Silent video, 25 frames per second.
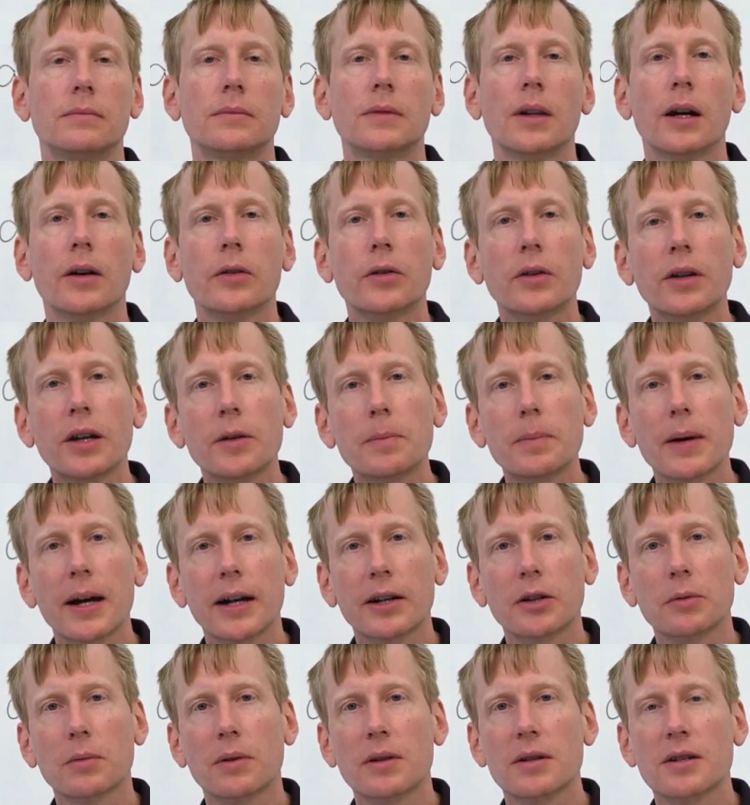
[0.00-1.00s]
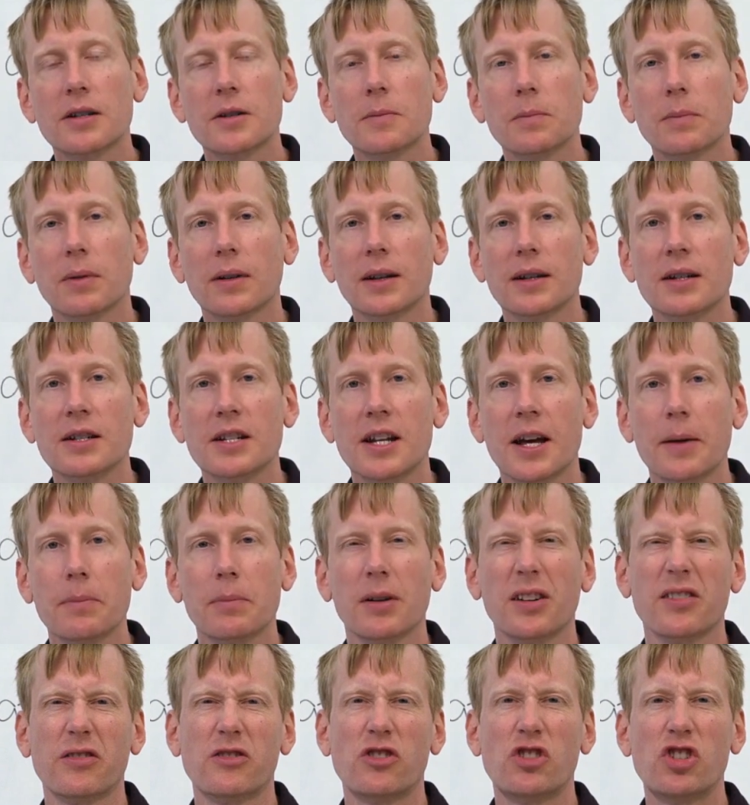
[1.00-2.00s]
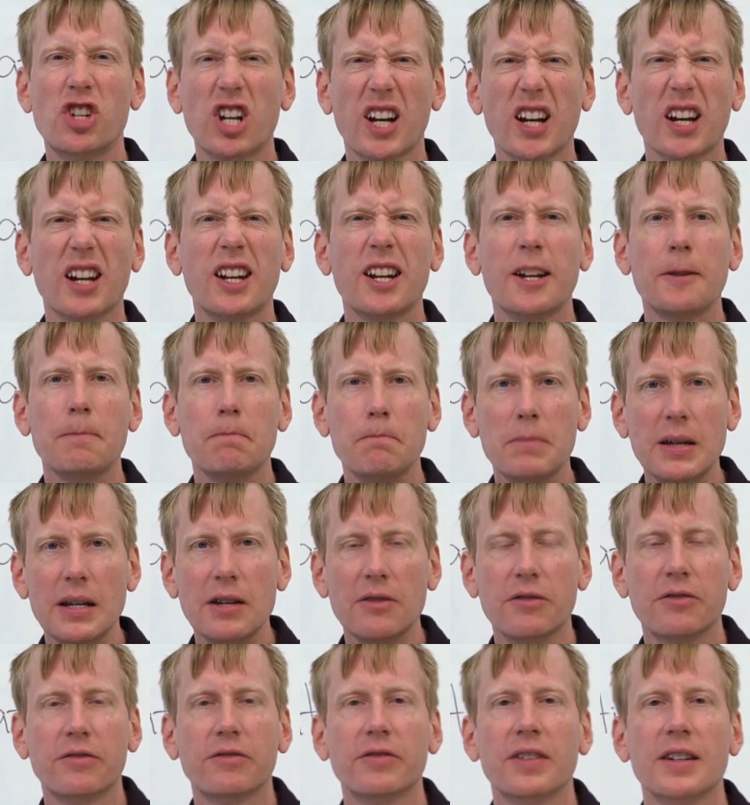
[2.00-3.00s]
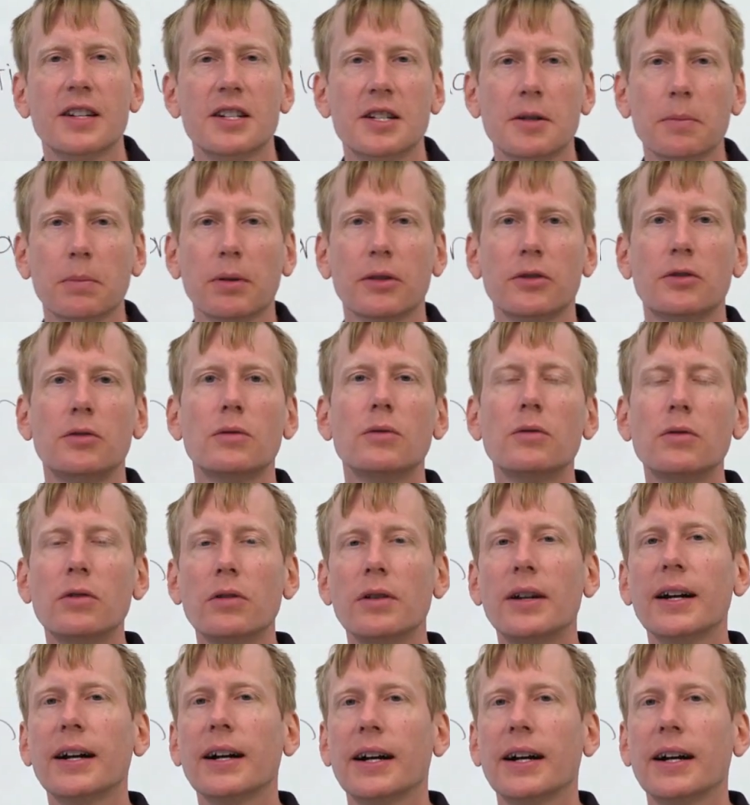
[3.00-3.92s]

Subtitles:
Now, to get back to our simple example of chicken and beef in a simple two-good